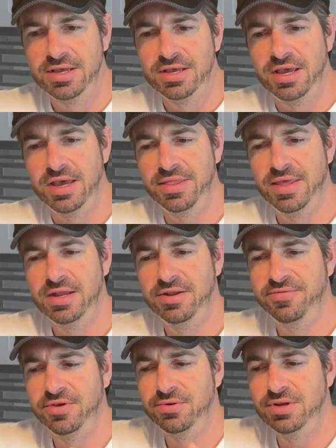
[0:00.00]
and then
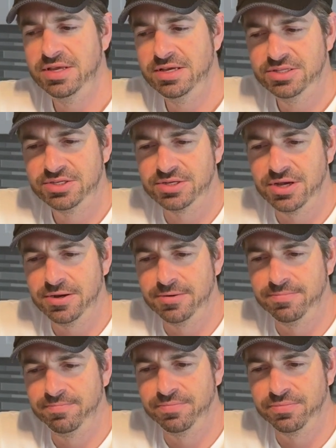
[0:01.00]
if you need
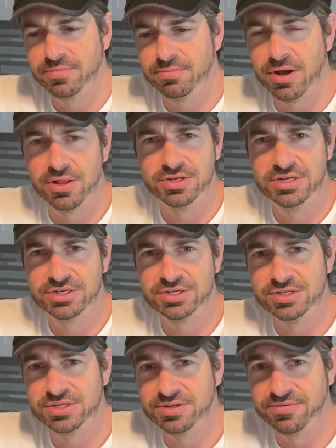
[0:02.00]
some
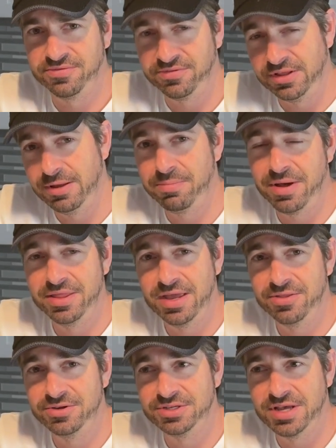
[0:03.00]
politicians to flip on the
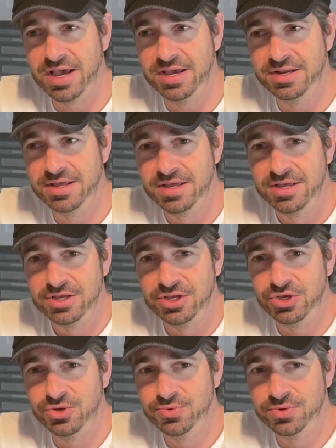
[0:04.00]
other side,
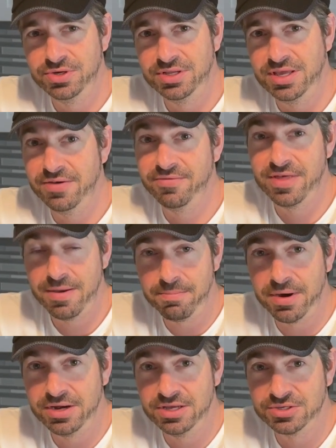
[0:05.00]
you would give them
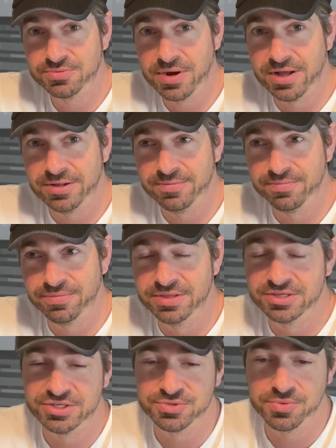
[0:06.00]
money as well. And
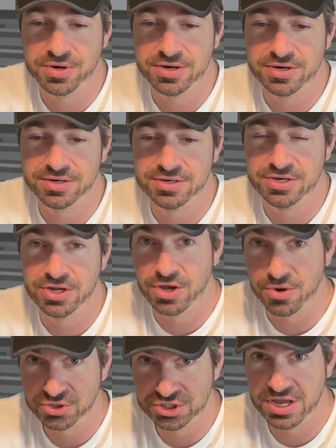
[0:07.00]
this is where
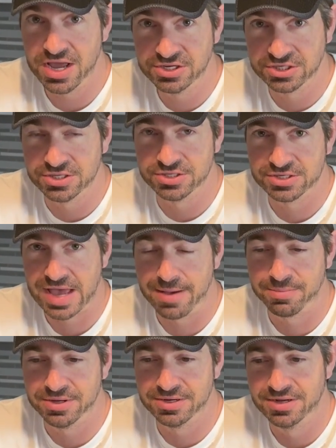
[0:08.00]
negotiations
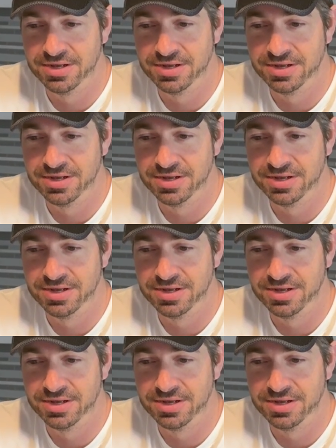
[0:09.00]
happen.